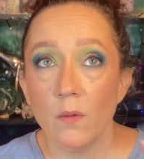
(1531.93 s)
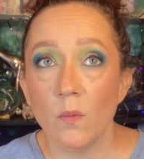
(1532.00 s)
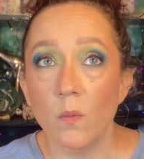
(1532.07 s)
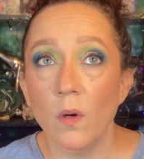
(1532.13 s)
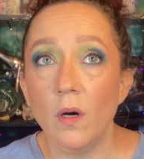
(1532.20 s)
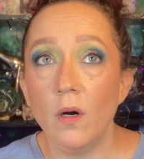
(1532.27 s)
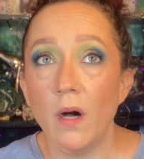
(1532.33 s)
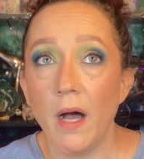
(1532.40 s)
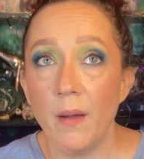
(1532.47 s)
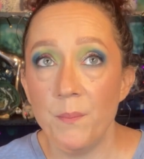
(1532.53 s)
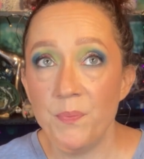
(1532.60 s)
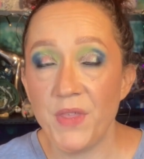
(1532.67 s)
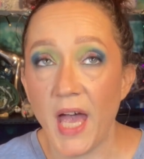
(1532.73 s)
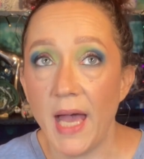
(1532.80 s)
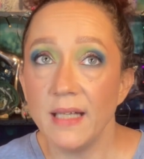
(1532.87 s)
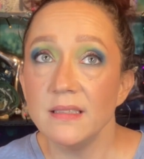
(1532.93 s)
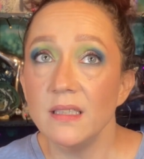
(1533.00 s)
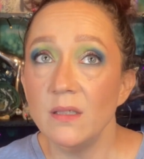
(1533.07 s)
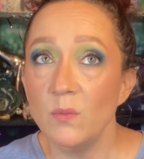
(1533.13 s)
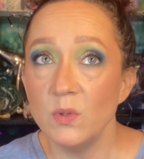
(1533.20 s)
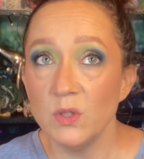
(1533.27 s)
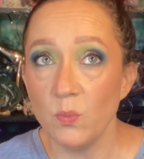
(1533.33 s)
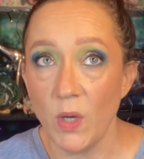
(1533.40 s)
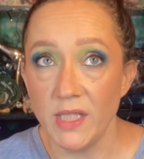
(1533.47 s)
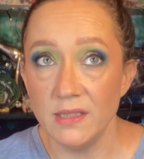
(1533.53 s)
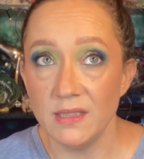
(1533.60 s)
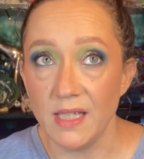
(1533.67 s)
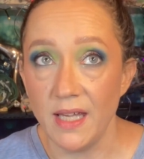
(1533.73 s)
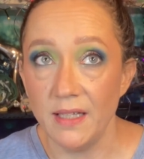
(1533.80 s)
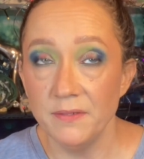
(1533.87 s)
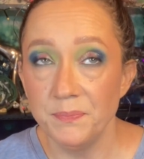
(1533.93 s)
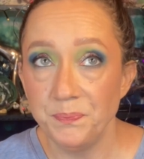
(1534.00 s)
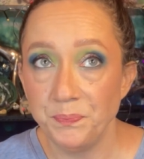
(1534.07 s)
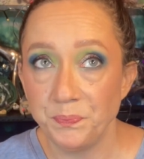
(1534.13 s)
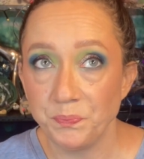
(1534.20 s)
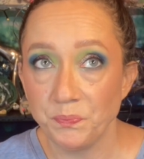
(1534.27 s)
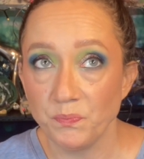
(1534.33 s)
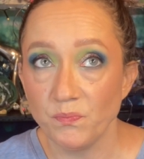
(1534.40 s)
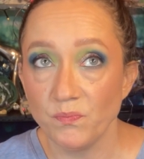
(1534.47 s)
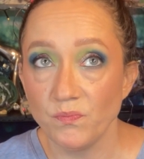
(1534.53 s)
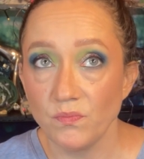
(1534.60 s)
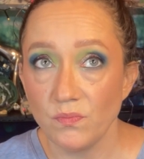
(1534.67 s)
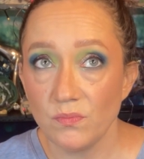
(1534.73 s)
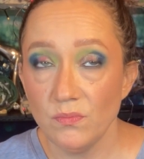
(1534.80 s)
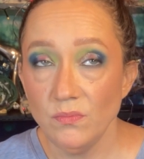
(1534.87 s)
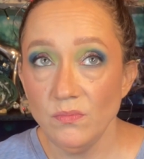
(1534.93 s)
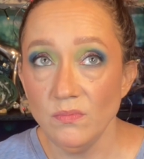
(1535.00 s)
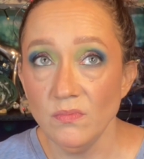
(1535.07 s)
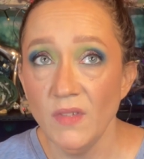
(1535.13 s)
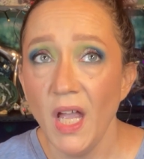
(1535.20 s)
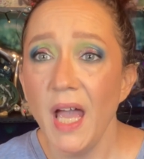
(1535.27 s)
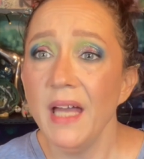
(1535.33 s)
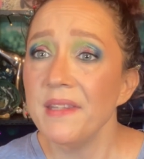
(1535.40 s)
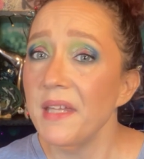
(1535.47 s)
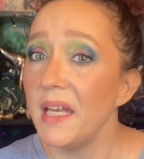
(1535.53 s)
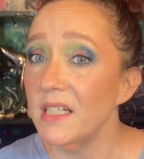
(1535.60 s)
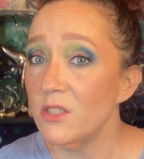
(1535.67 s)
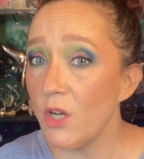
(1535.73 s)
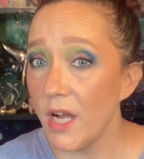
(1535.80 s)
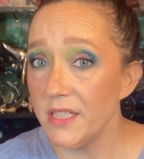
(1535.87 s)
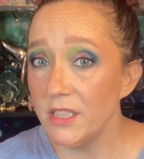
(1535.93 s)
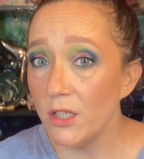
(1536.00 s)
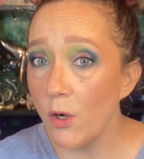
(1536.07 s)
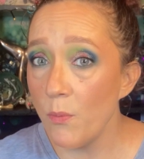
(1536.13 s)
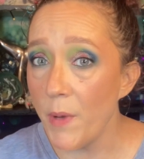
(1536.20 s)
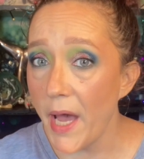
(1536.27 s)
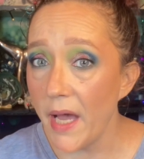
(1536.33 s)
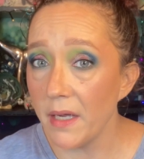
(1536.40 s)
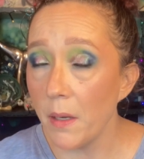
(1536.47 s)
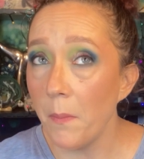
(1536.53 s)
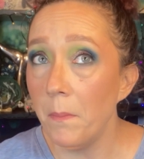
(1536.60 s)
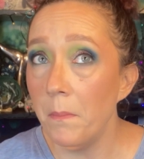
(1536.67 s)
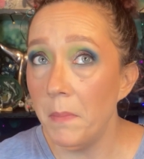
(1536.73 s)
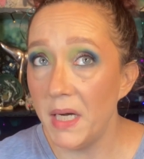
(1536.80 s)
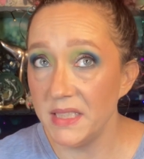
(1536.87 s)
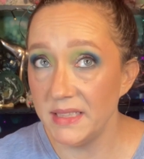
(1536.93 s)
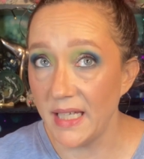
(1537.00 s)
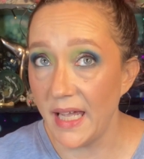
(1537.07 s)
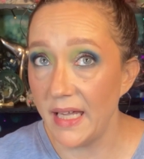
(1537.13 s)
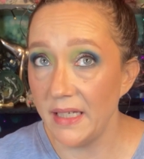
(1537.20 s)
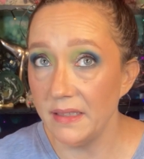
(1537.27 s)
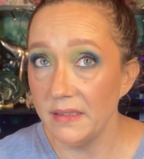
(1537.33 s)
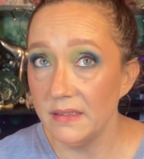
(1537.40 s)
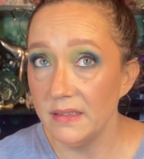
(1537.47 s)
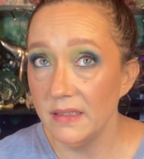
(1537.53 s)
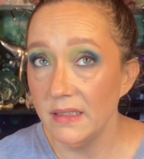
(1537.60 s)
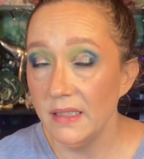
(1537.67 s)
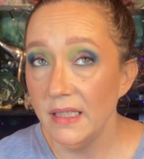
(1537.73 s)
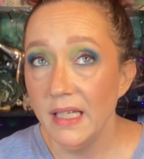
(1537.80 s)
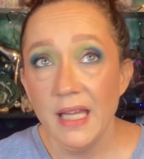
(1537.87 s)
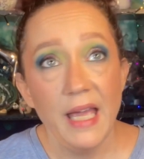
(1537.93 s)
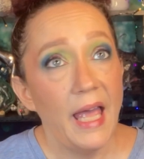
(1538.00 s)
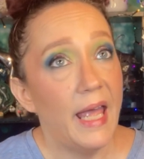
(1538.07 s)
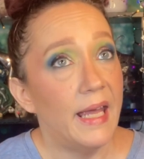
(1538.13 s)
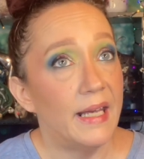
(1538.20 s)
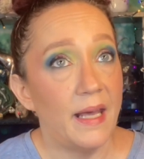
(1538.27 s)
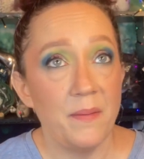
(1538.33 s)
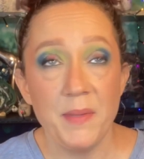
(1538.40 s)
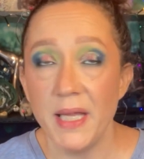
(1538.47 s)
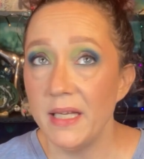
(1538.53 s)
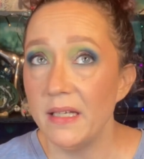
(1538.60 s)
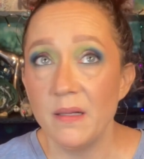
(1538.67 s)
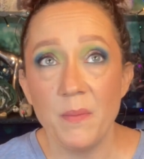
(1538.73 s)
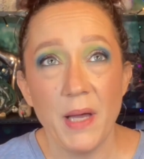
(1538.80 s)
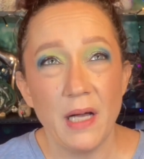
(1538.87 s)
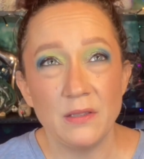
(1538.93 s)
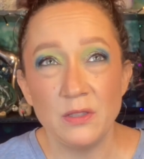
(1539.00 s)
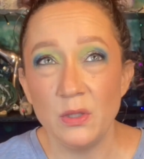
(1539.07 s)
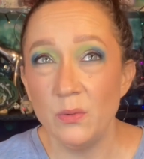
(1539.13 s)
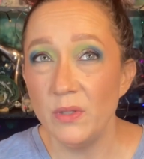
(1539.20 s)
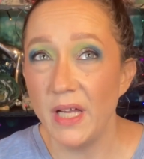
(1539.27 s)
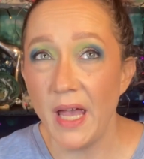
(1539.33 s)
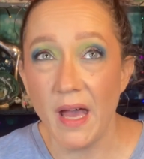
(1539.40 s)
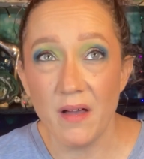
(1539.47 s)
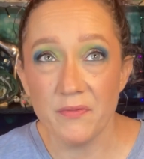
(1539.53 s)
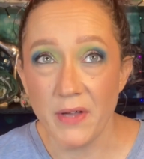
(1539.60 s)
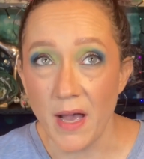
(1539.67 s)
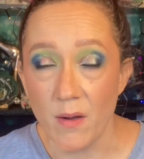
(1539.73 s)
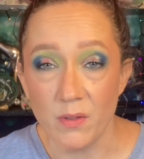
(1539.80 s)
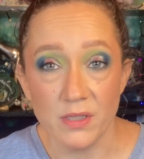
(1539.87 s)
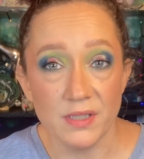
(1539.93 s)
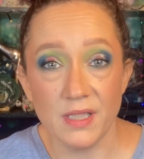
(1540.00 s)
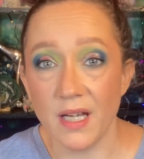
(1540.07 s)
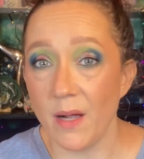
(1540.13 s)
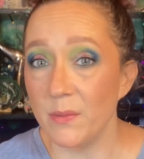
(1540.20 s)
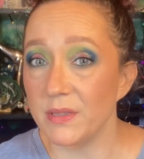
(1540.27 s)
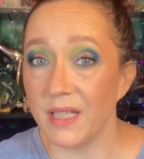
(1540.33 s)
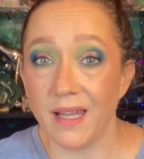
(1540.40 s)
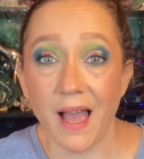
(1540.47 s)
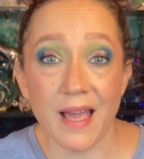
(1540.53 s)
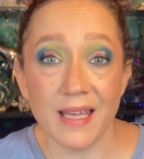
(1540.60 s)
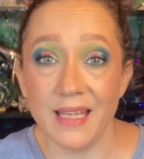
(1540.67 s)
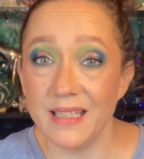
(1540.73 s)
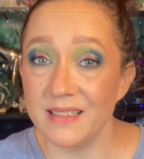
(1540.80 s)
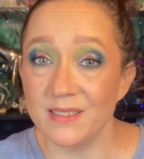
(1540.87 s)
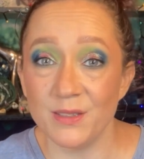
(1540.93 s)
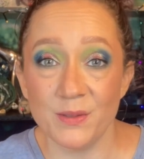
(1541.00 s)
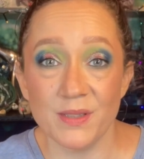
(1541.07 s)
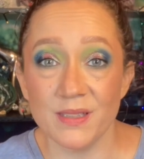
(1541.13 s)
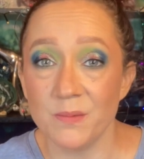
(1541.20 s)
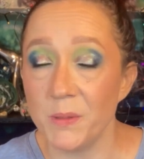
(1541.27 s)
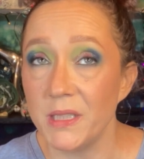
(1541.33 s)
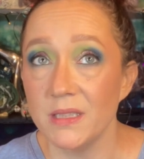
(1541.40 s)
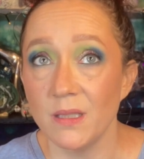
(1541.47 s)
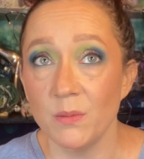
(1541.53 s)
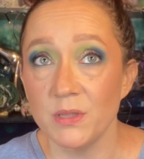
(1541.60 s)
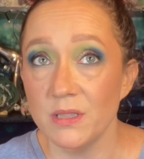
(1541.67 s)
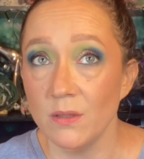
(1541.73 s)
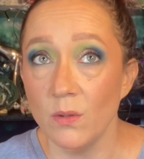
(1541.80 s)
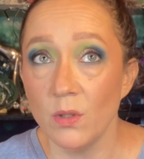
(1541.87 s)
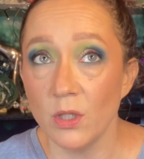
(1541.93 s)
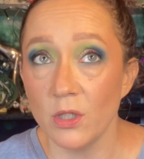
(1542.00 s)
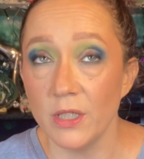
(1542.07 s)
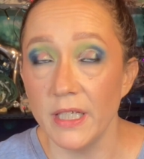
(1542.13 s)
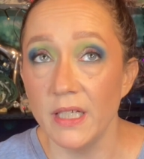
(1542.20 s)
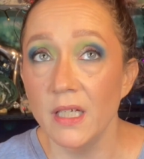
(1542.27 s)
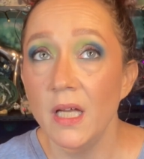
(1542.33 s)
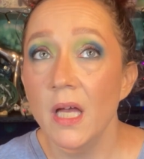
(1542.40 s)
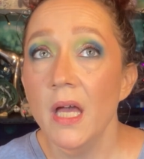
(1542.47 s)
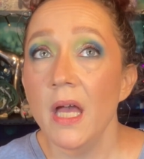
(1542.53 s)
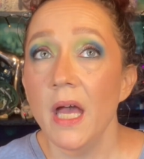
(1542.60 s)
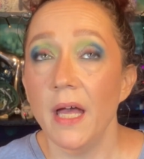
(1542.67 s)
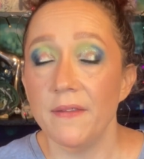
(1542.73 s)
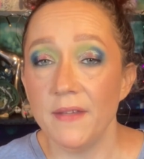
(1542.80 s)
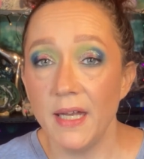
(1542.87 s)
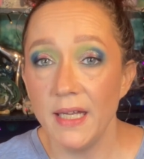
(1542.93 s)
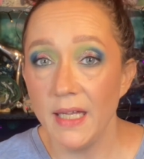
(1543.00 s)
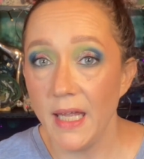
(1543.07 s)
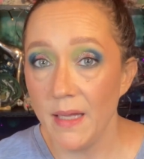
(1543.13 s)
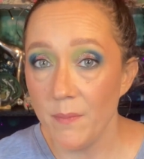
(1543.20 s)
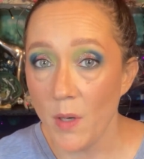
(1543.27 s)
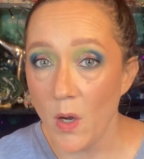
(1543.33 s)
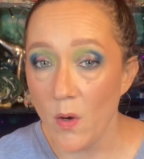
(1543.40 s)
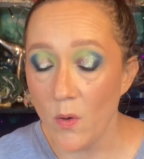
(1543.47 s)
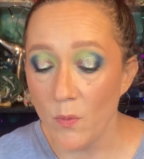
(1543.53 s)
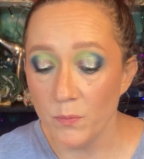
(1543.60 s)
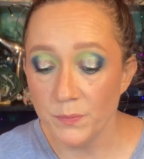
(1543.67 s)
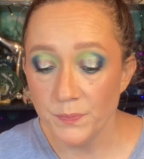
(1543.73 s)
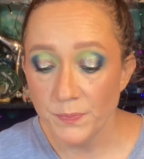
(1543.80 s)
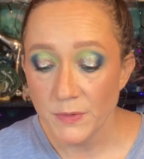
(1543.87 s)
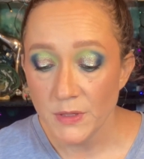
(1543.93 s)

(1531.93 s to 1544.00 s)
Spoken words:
well, the accident was Wednesday, and then I tried to go back Monday, and I made it about 2.5 hours, and I was like, I can't do this because I was still hurting. And then I came home,